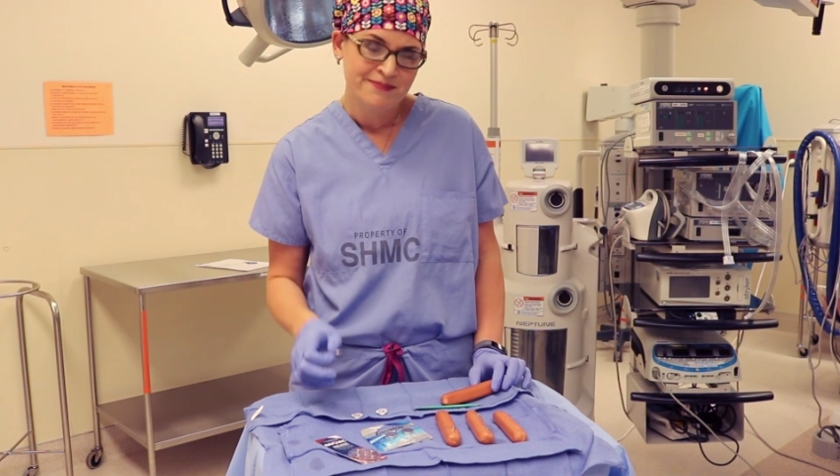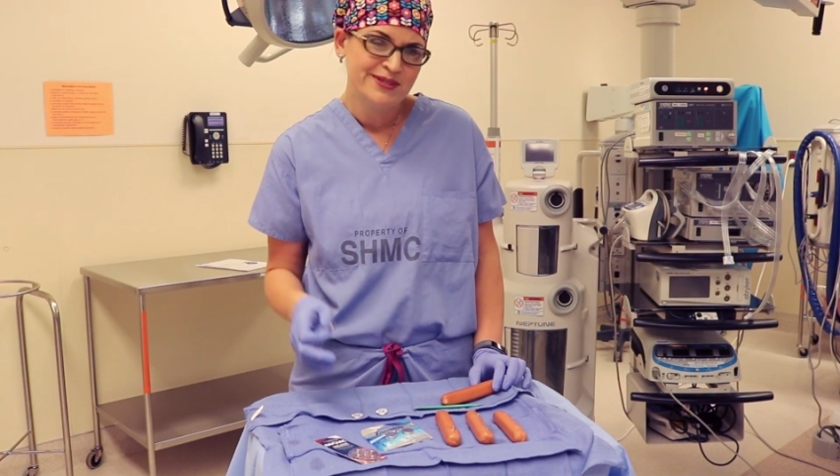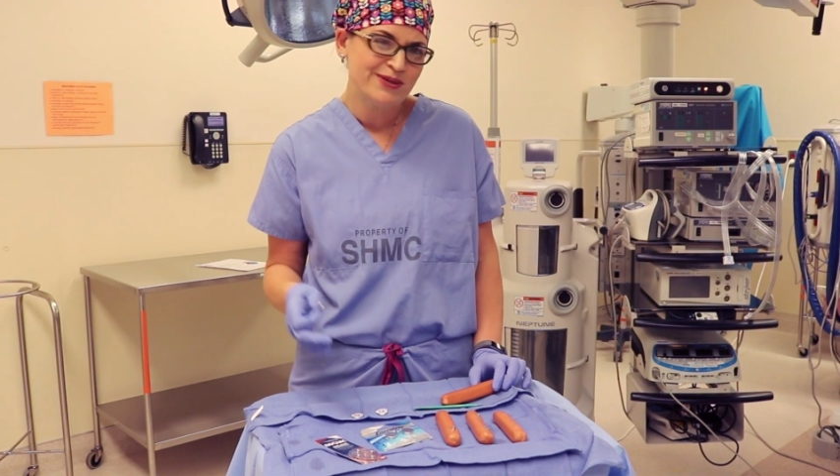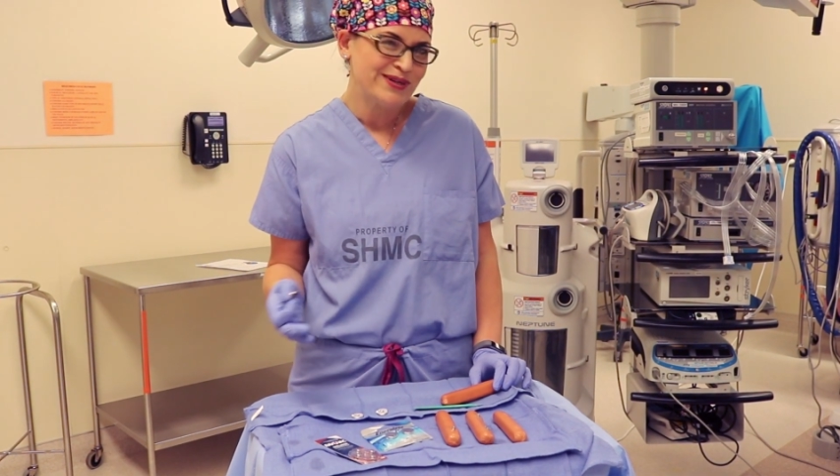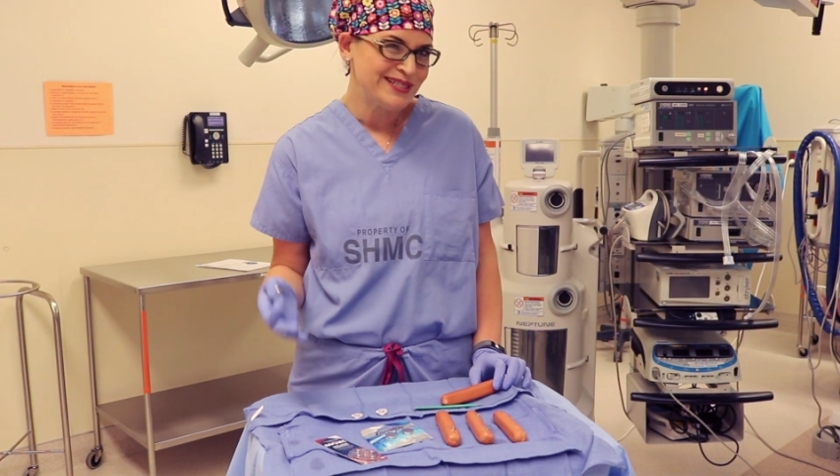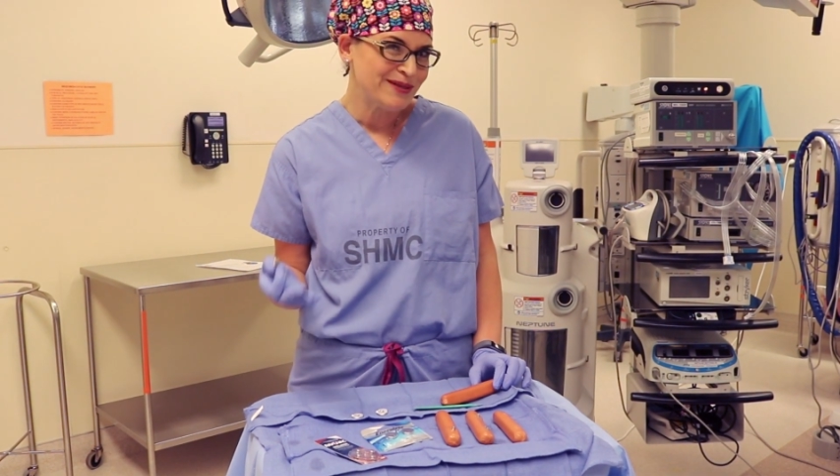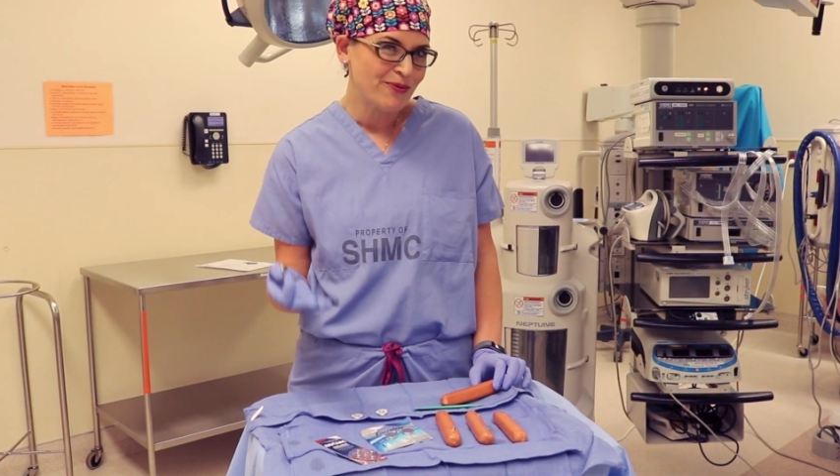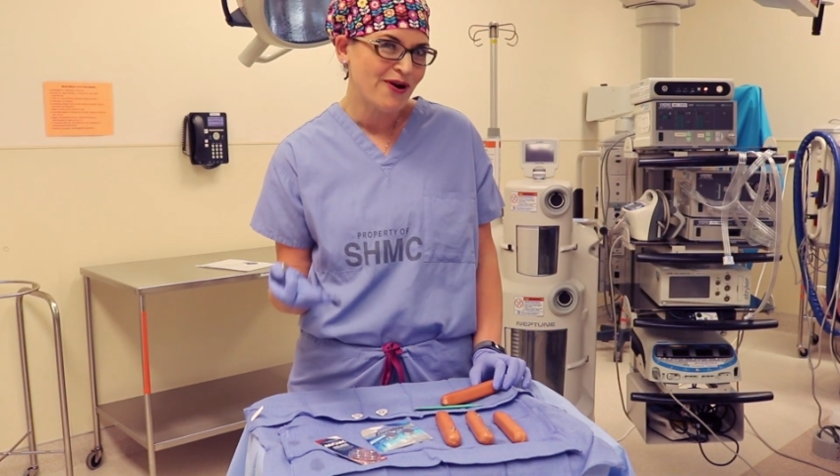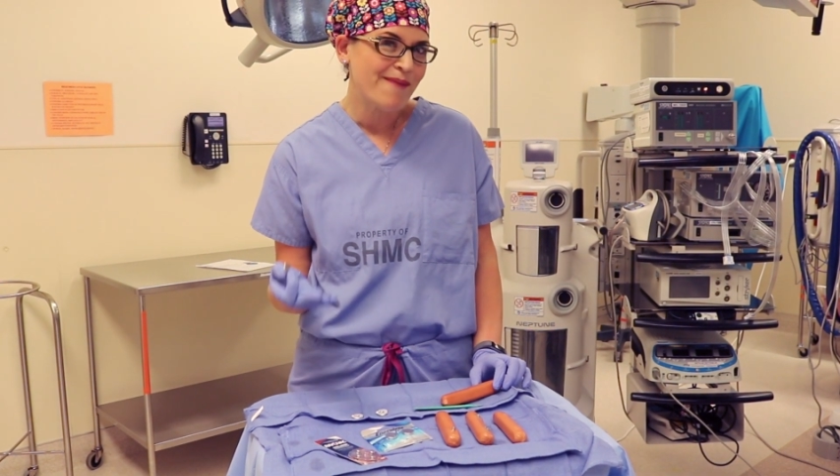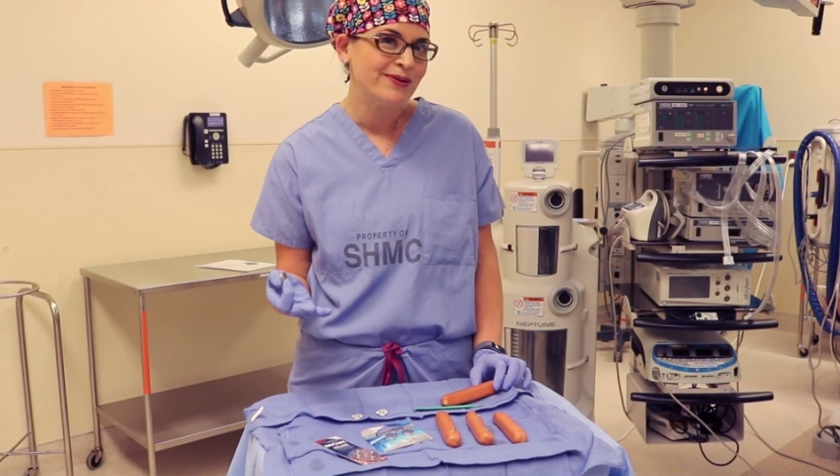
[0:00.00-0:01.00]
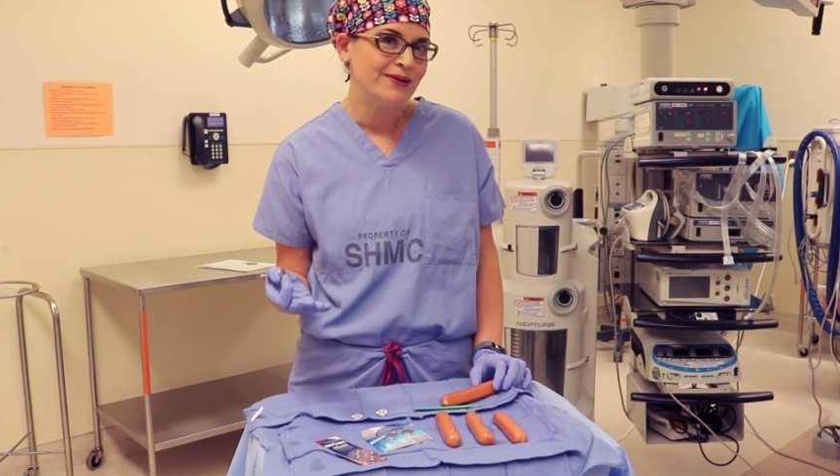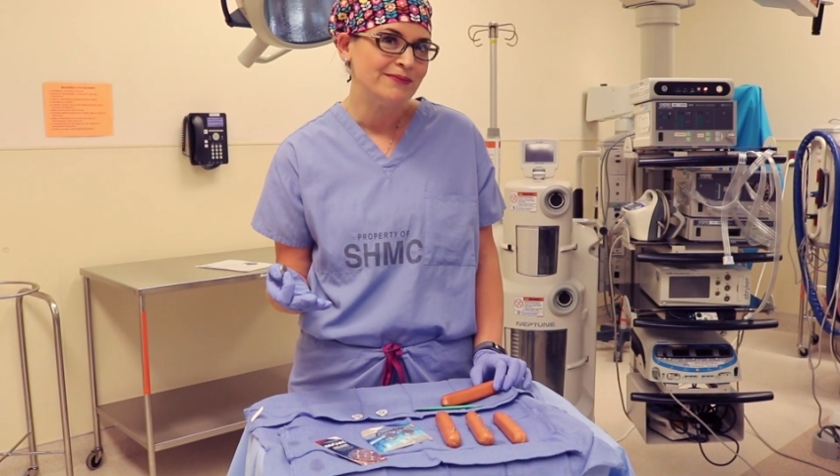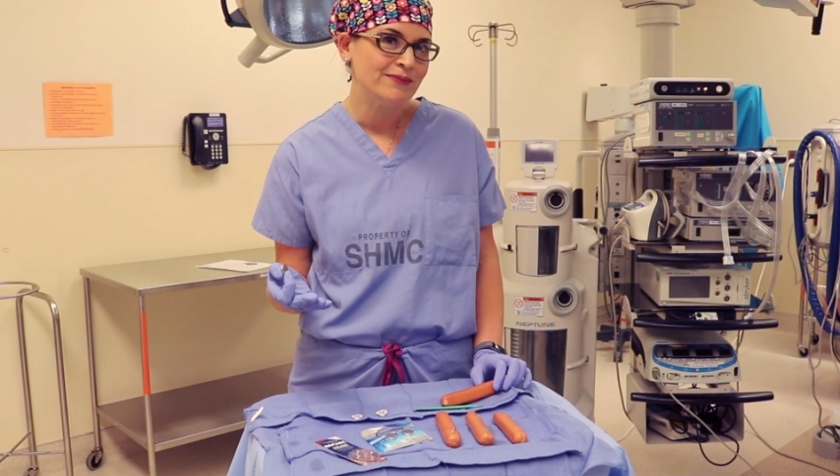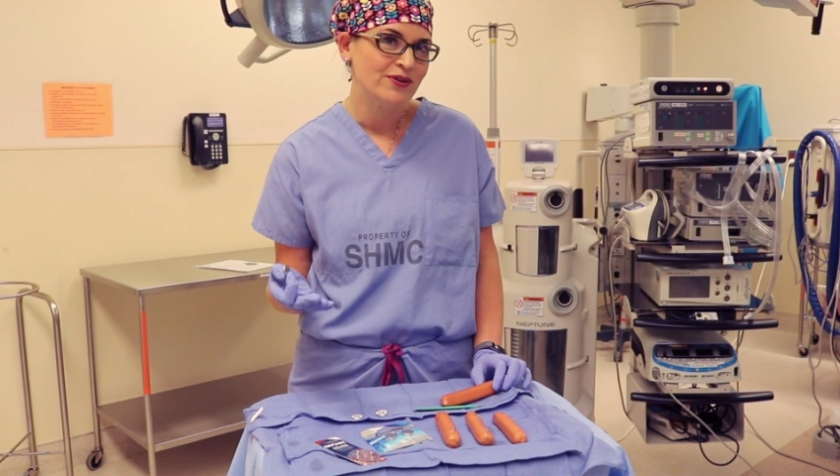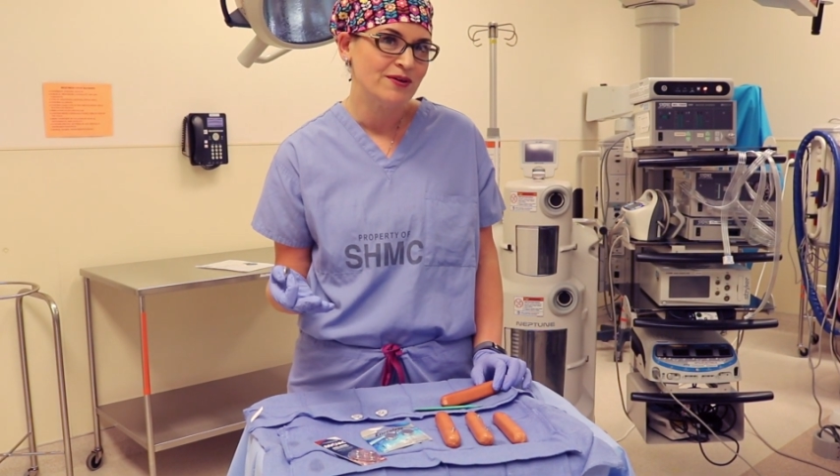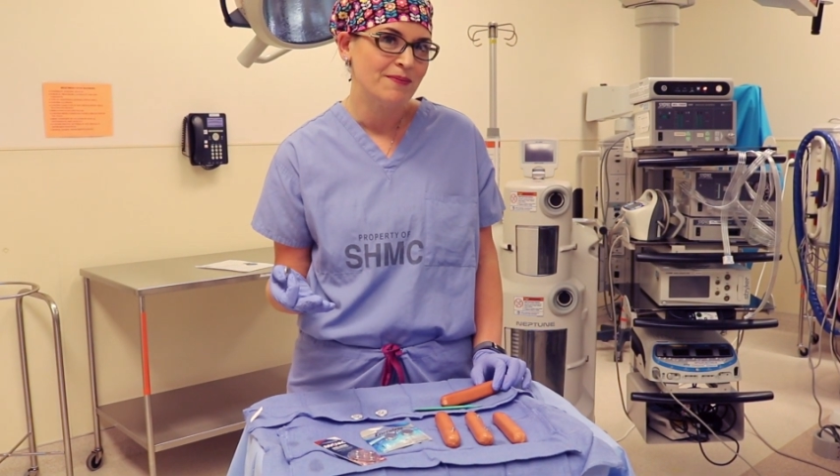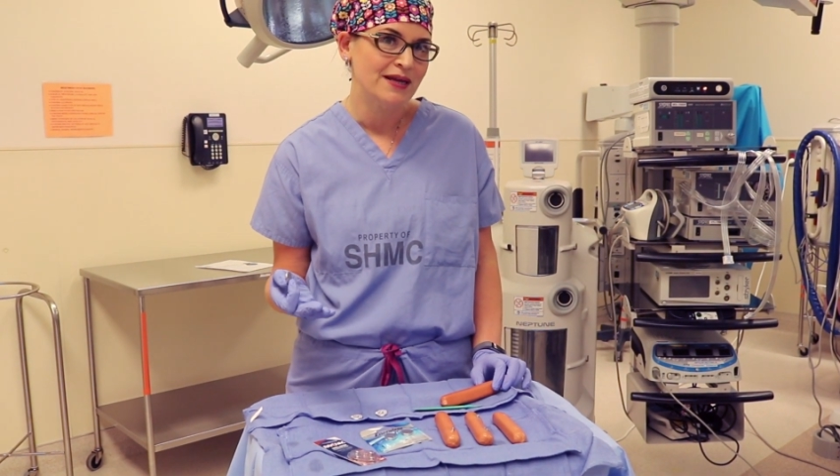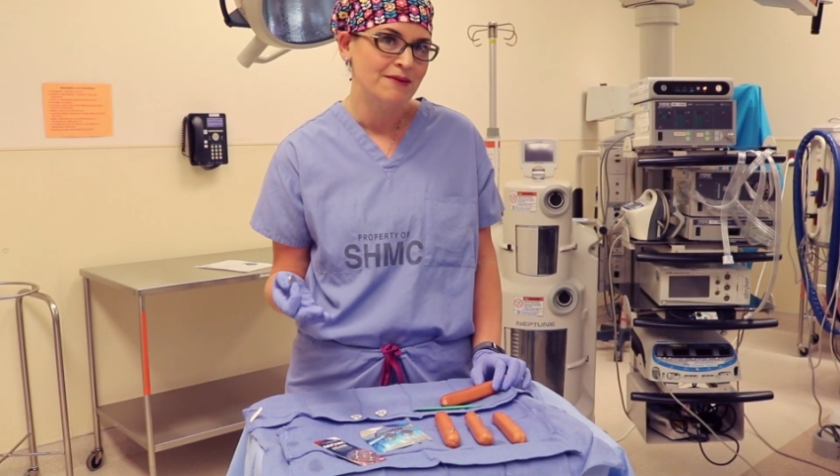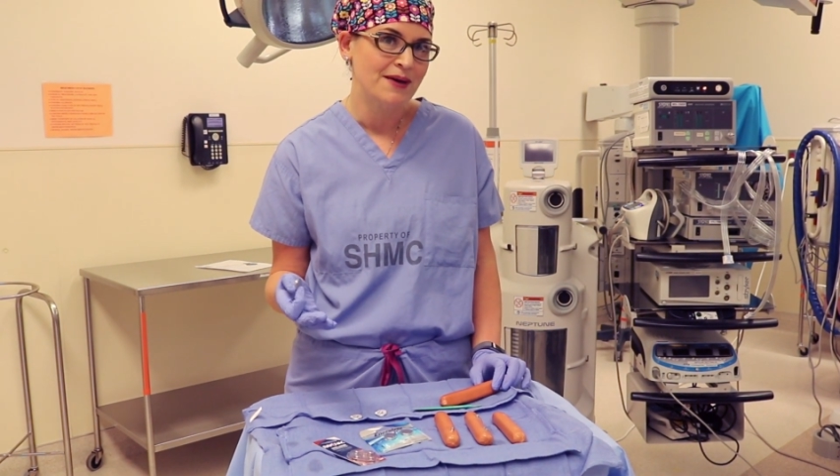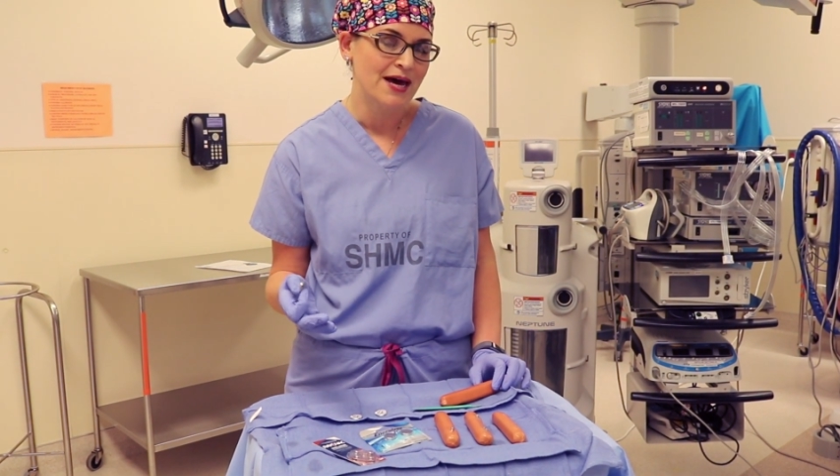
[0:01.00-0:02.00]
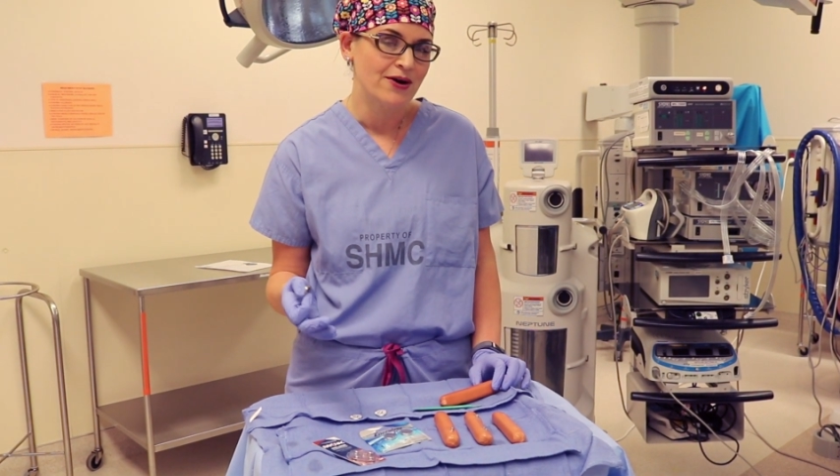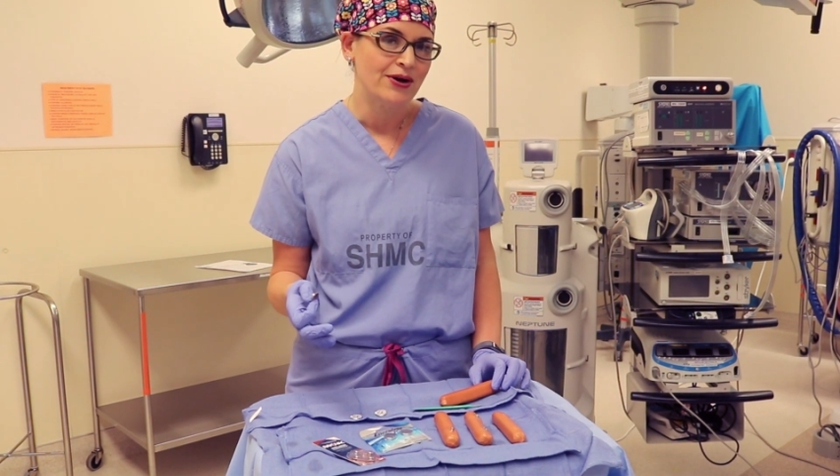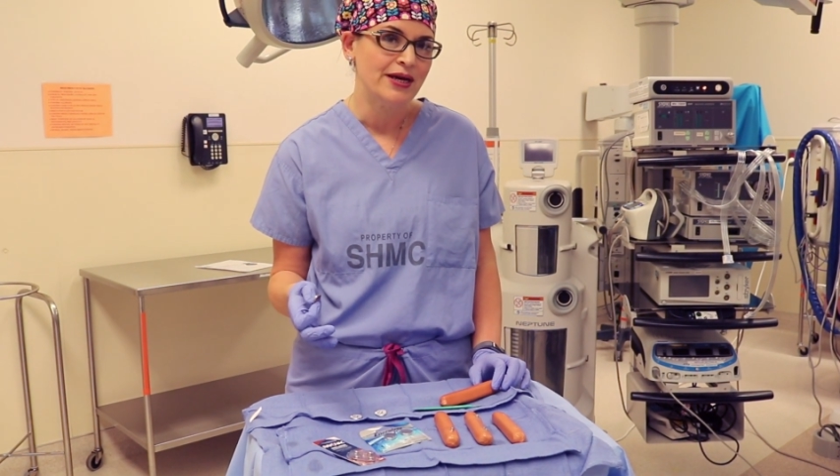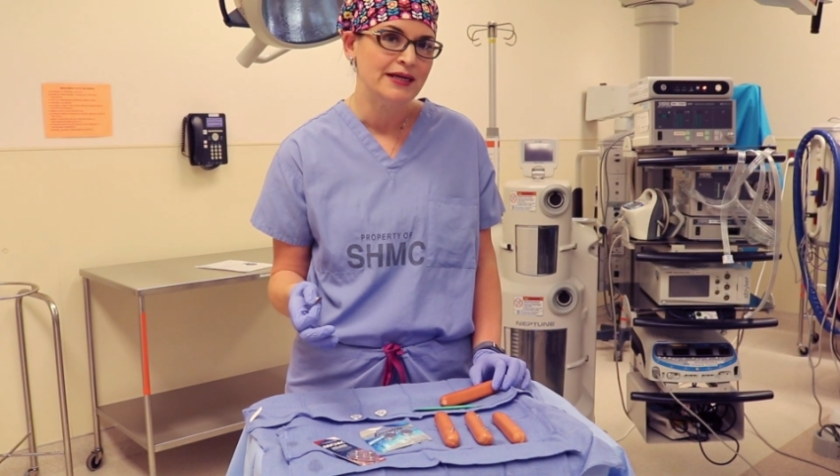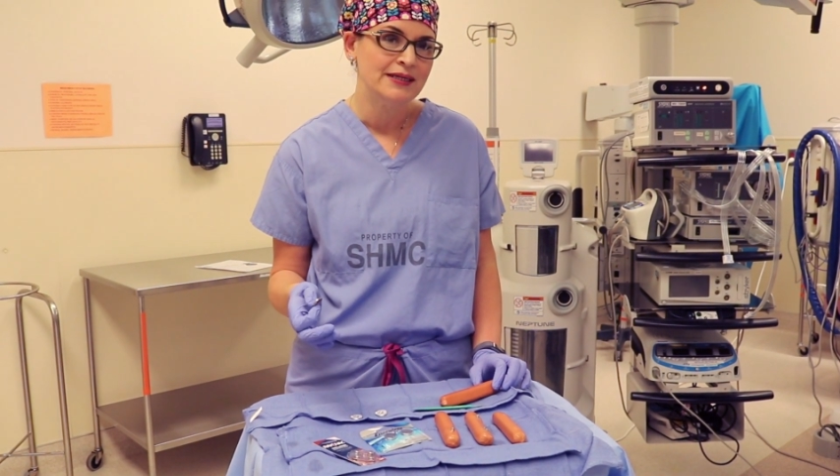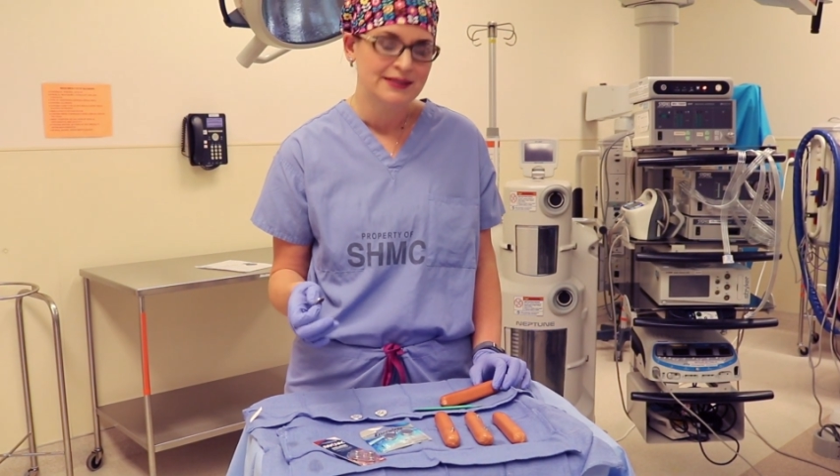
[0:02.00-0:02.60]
So what's the problem with a button battery?